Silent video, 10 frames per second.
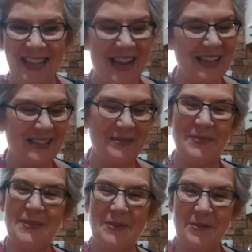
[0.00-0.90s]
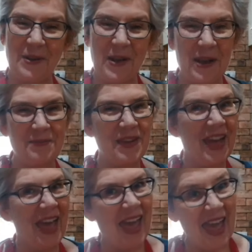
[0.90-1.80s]
Like, subscribe,
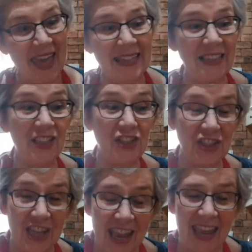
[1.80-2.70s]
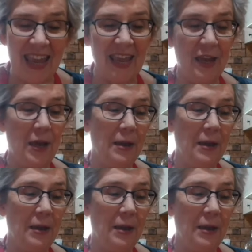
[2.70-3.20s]
and share.